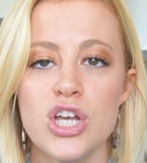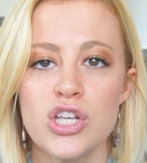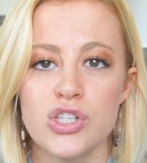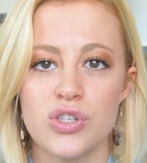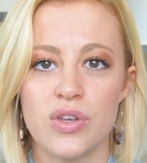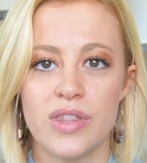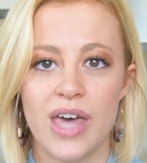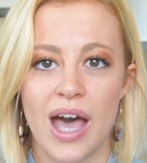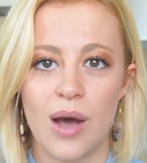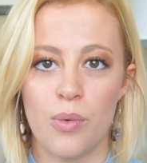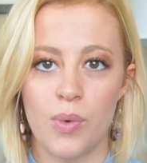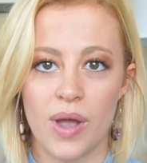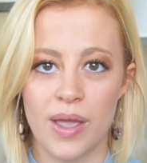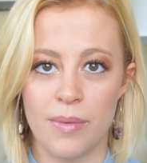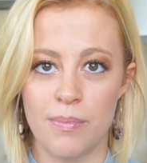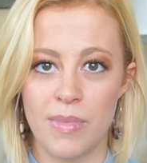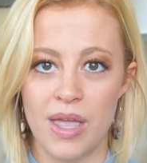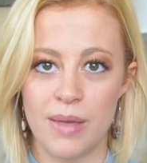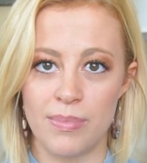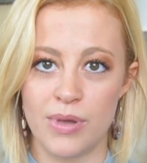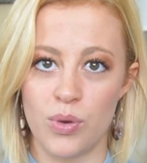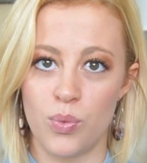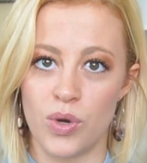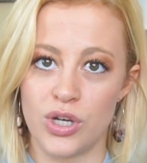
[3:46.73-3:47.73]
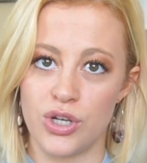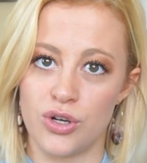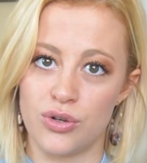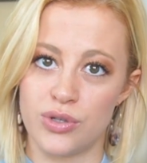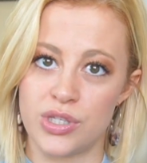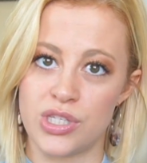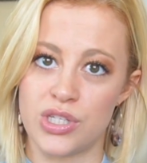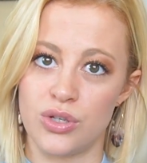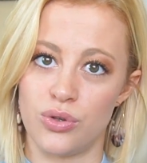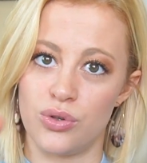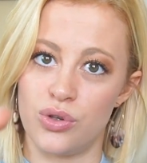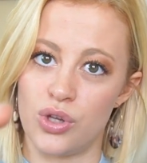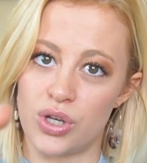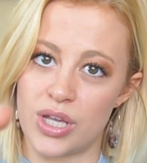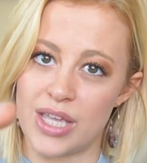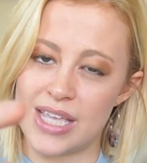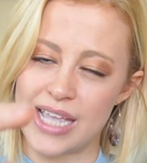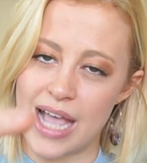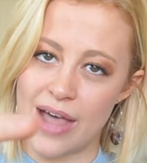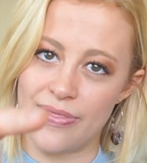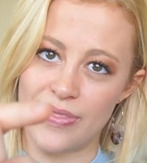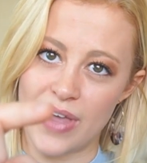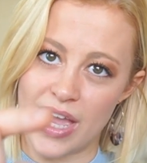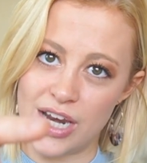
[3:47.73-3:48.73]
So that way maybe when you're still
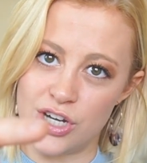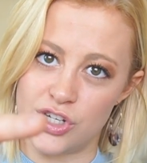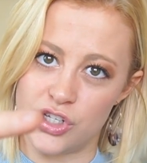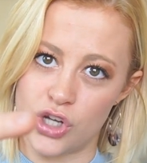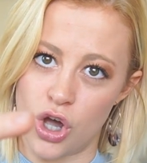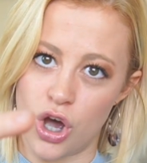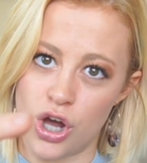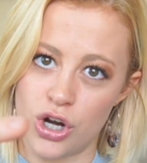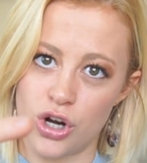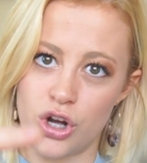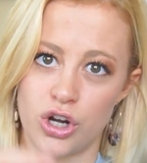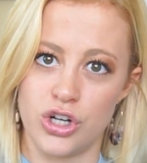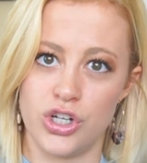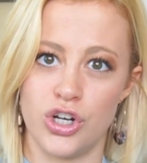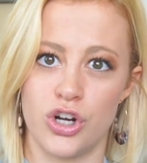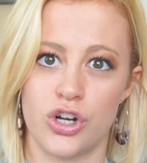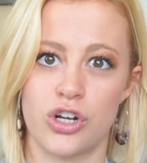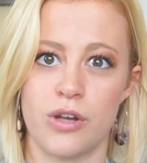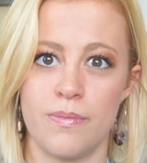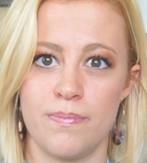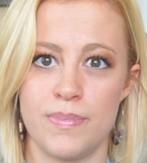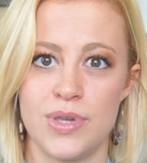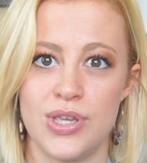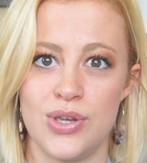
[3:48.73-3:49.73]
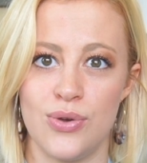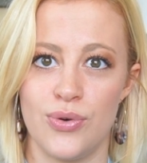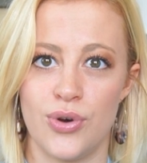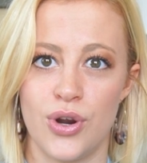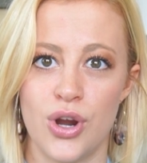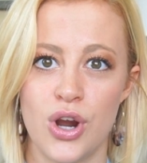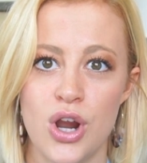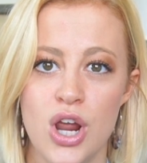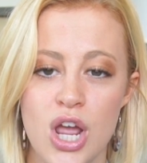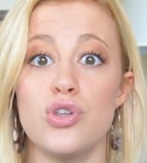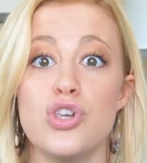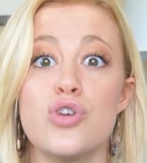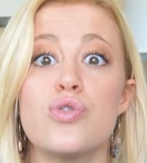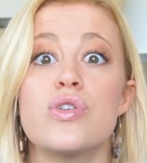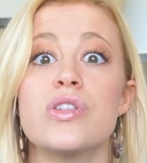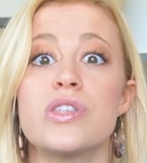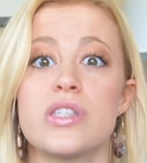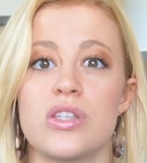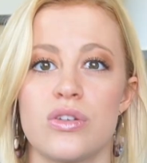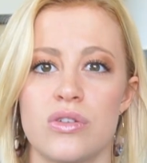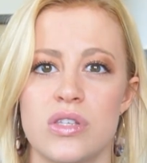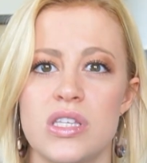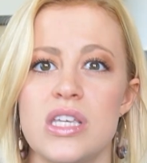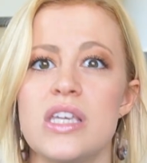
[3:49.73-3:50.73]
looking at that dot on your computer, you can
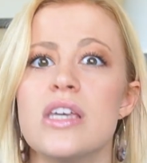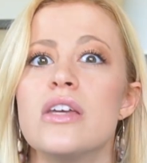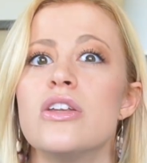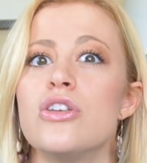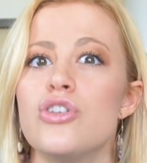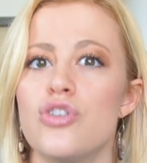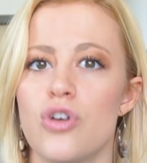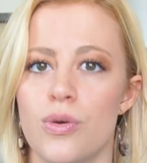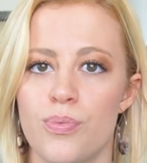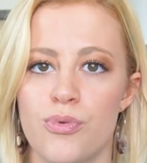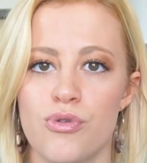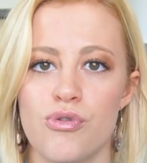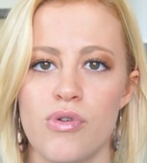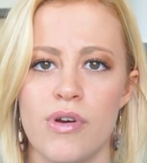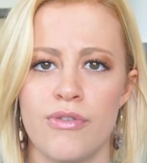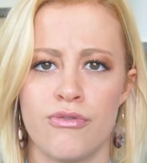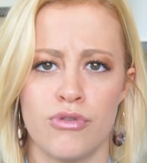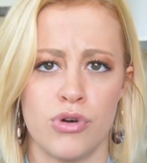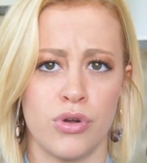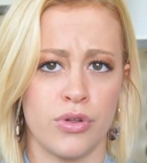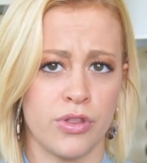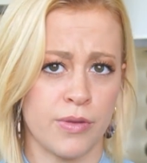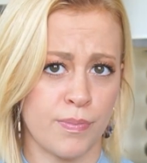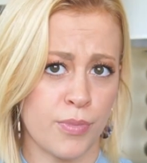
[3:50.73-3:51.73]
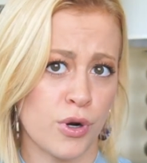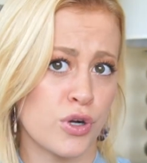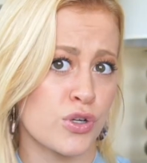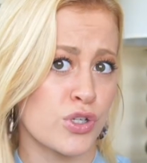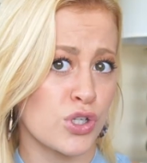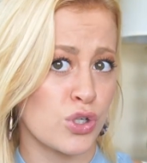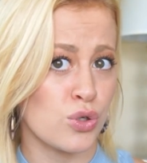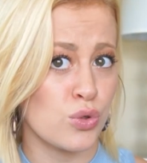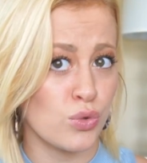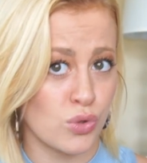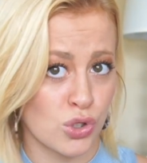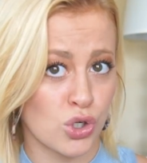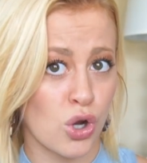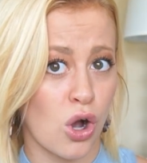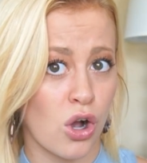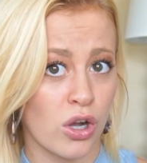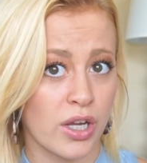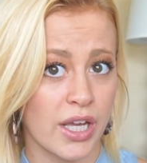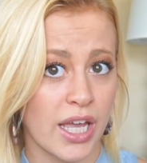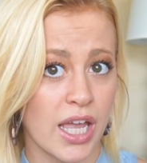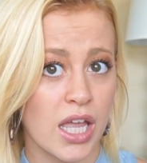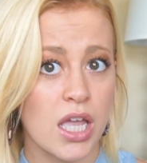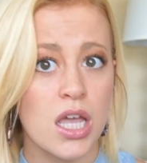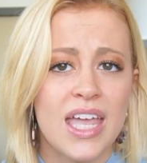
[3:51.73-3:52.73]
still see in your peripheral the person who's
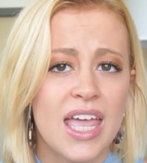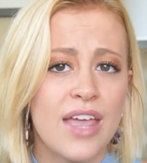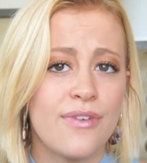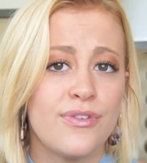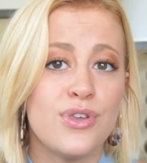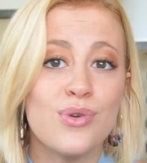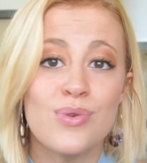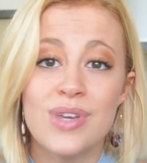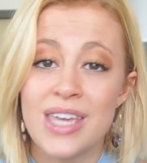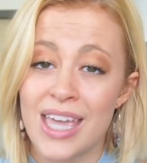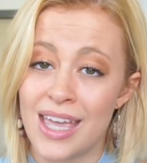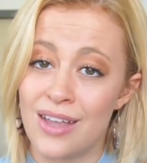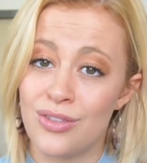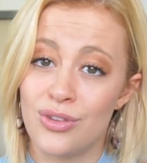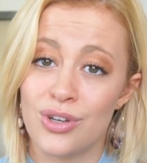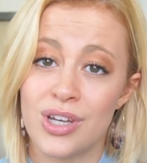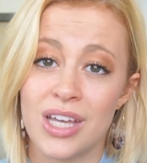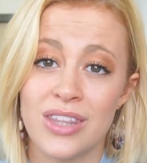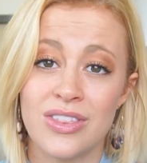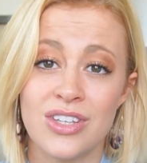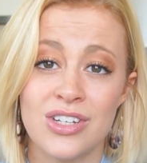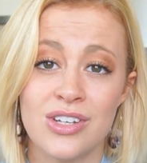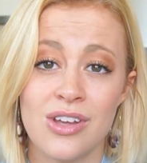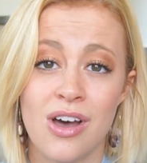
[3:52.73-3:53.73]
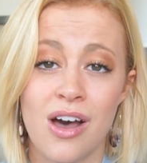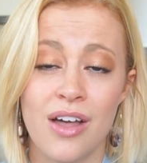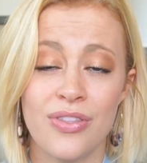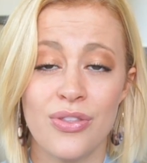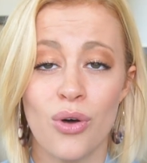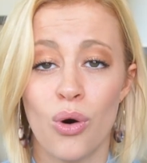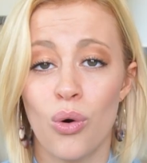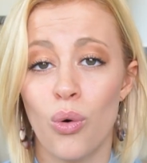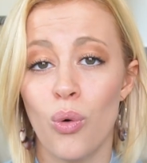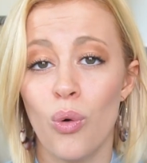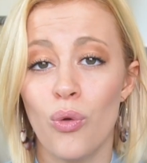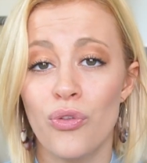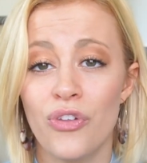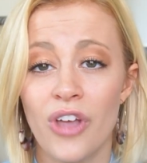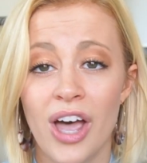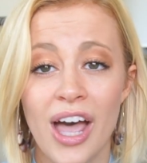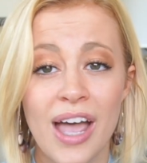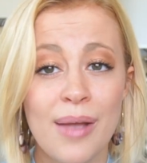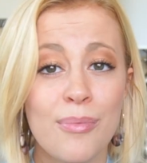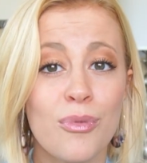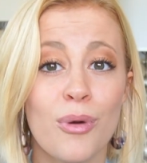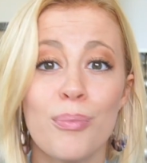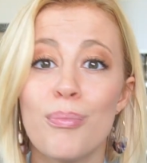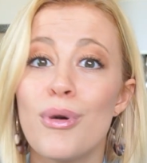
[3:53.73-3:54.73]
talking. If you can look at the dot the whole
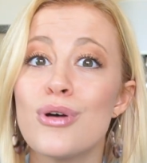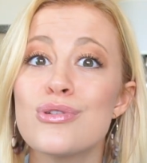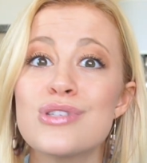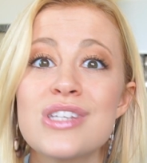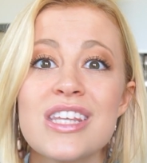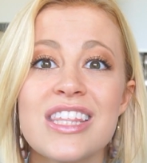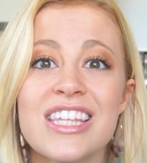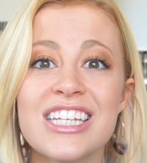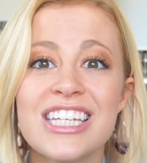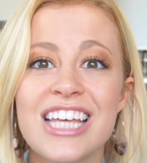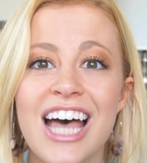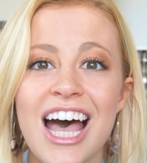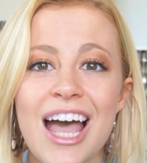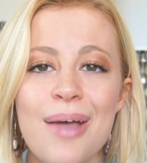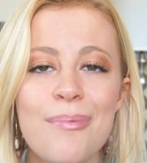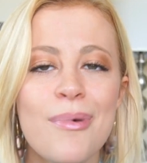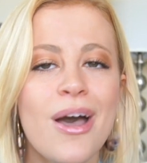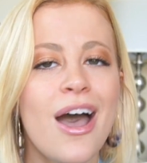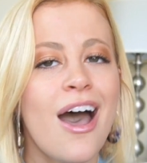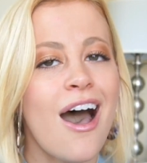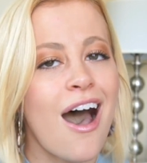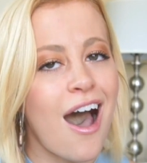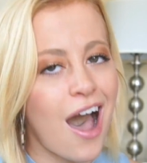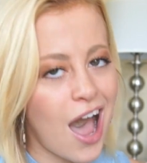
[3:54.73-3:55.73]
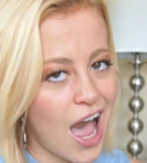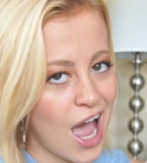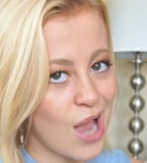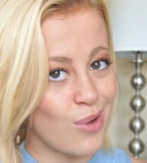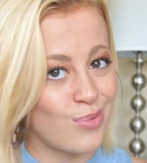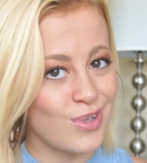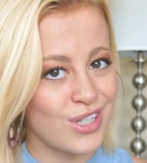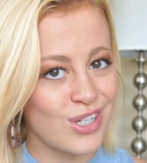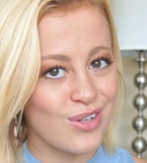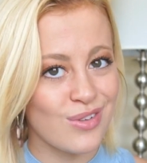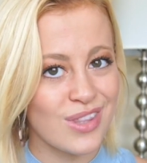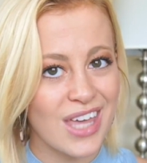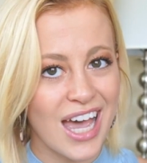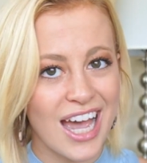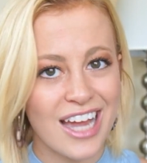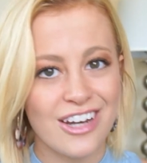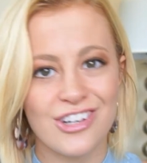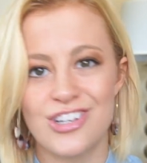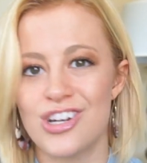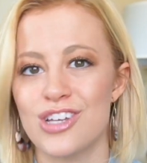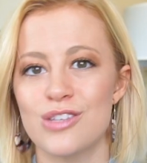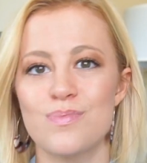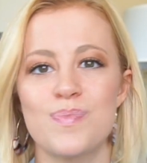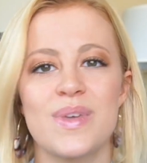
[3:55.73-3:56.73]
time or most of the time, I would do
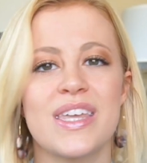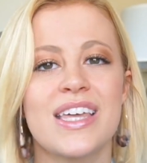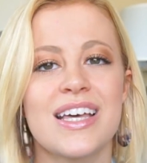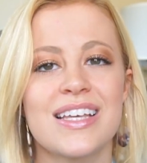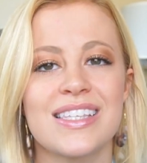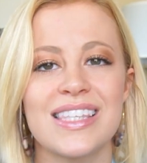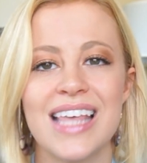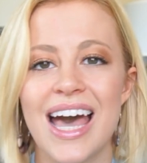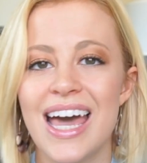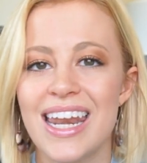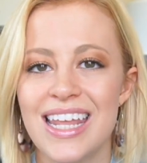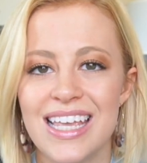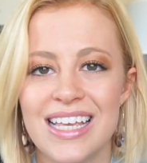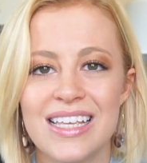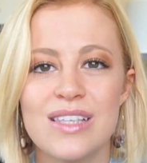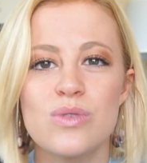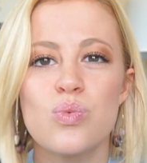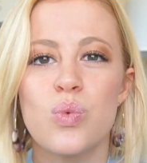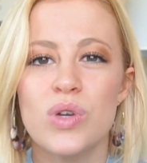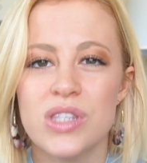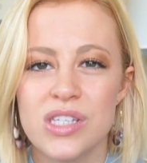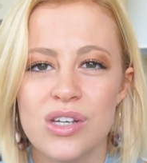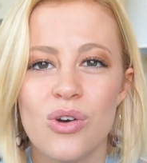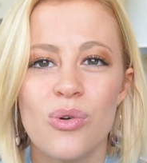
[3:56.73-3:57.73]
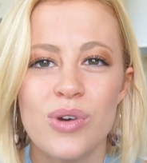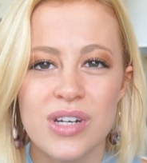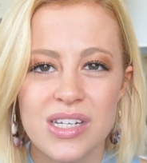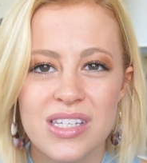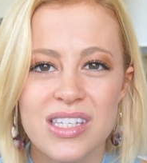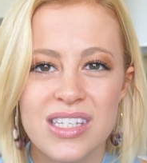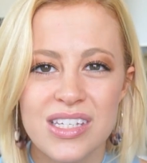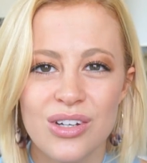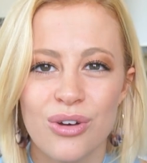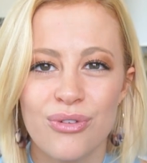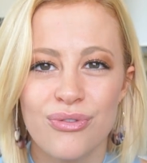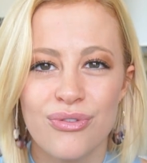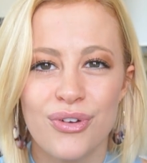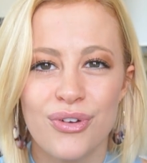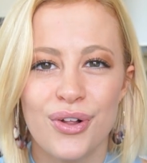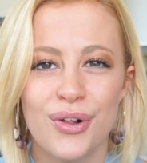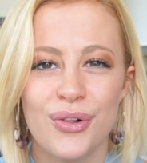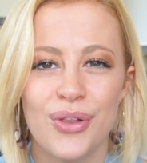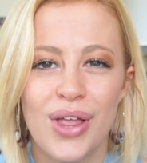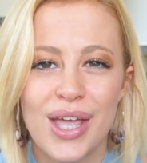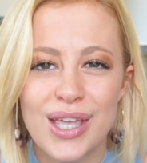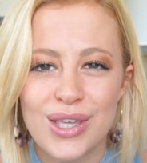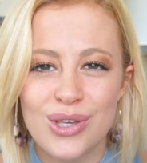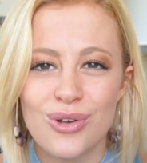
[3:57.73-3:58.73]
that just because that is what's going to still feel
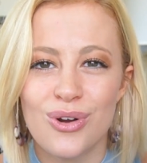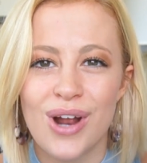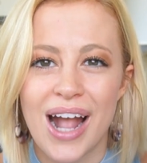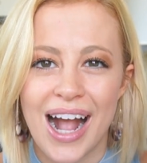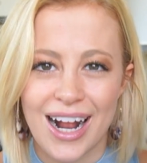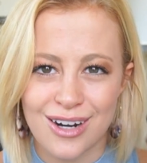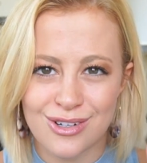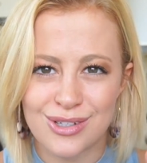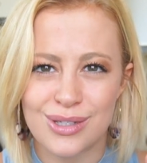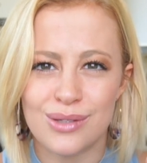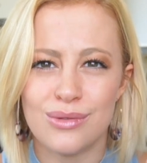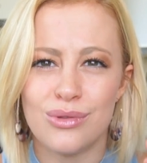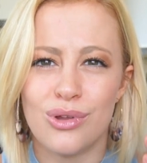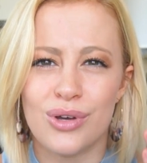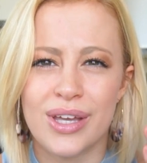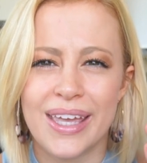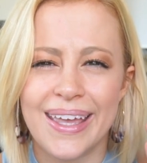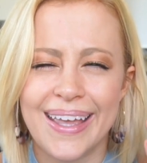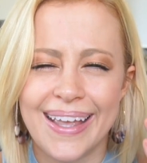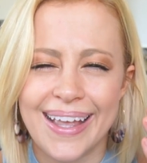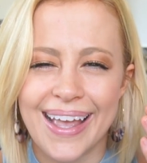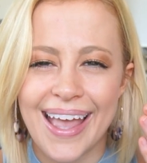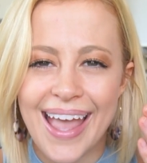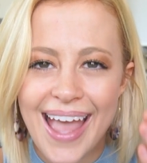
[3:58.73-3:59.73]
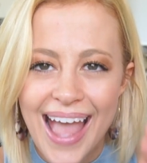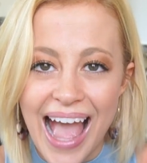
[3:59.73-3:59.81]
like you're actually looking